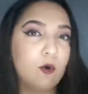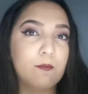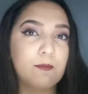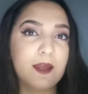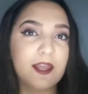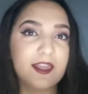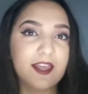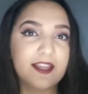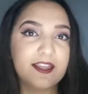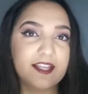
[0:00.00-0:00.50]
I'm
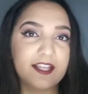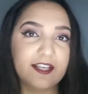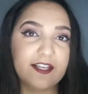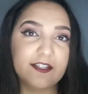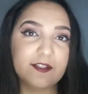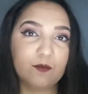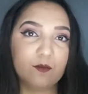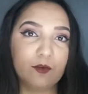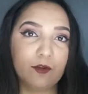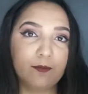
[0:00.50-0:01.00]
hoping that
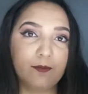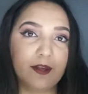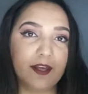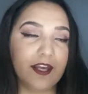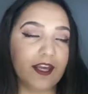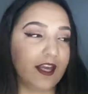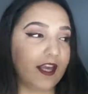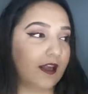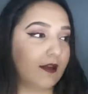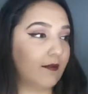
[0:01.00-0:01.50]
these will
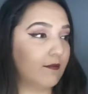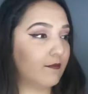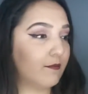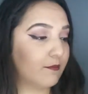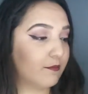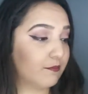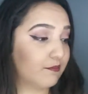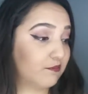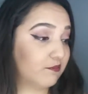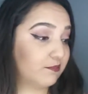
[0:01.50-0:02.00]
be
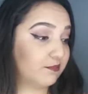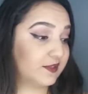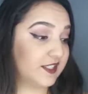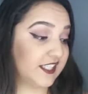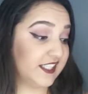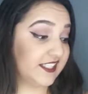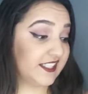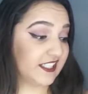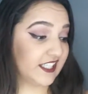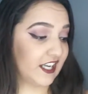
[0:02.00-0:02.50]

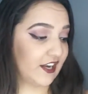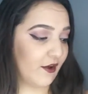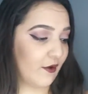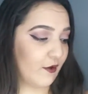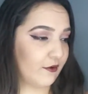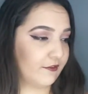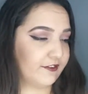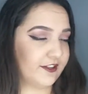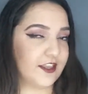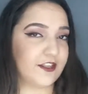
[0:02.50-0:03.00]
decent.
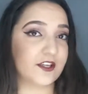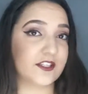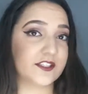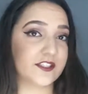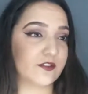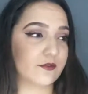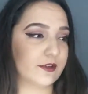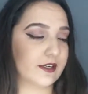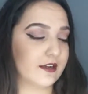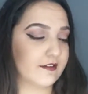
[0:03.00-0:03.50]
Hopefully there's
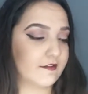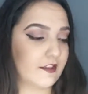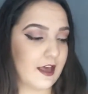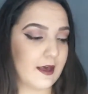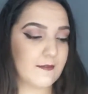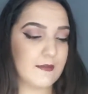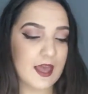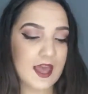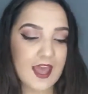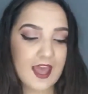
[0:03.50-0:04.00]
three of
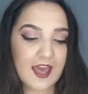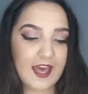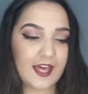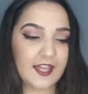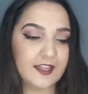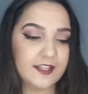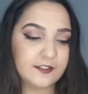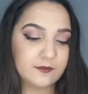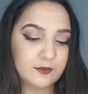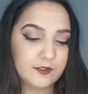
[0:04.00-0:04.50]
them.
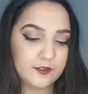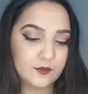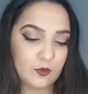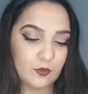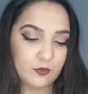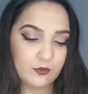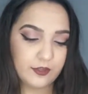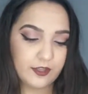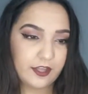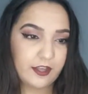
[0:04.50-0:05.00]
And this was
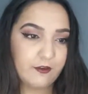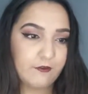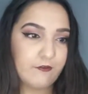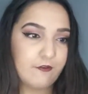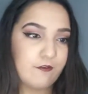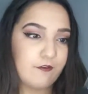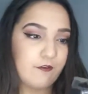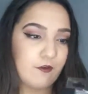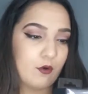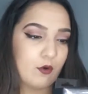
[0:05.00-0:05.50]
only
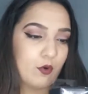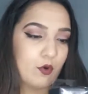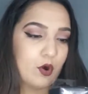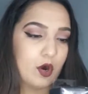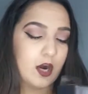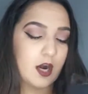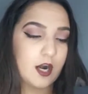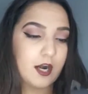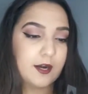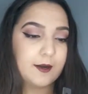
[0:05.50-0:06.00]

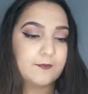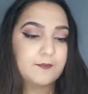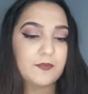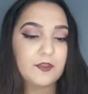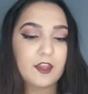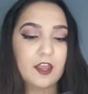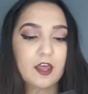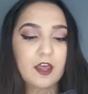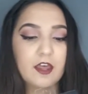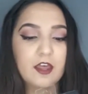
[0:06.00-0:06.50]
for
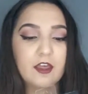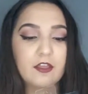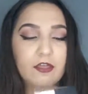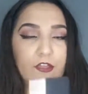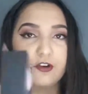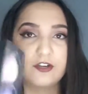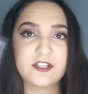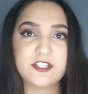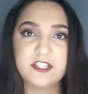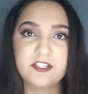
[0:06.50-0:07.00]

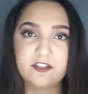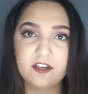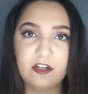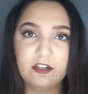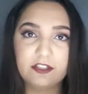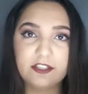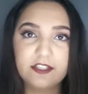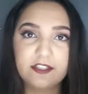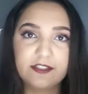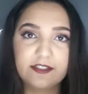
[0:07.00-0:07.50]
thirteen
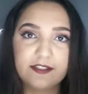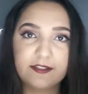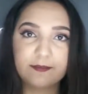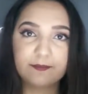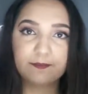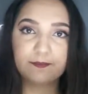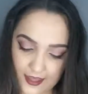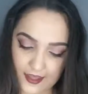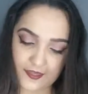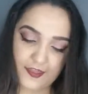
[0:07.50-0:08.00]
dollars.
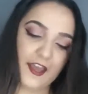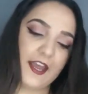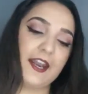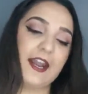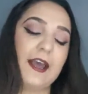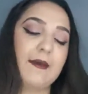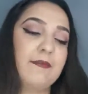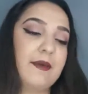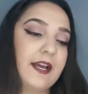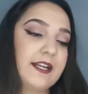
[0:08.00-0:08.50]
Then
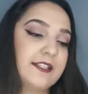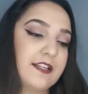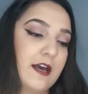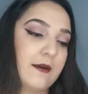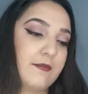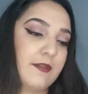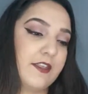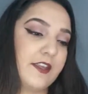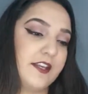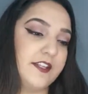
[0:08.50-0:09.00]
I picked
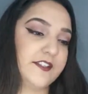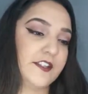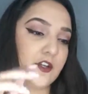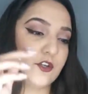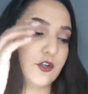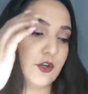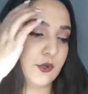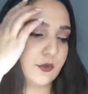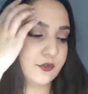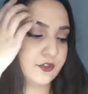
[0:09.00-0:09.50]
up these
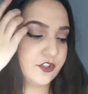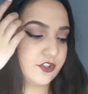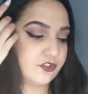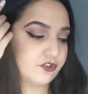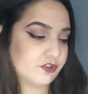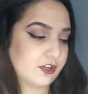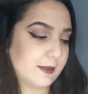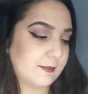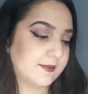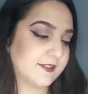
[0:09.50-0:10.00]
nose
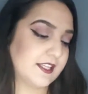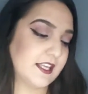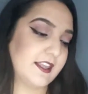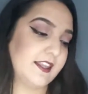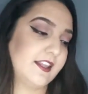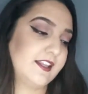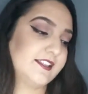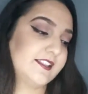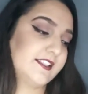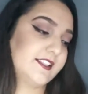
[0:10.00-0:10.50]
strips,
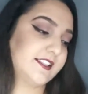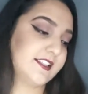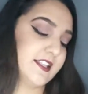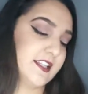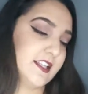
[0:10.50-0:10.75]
and this is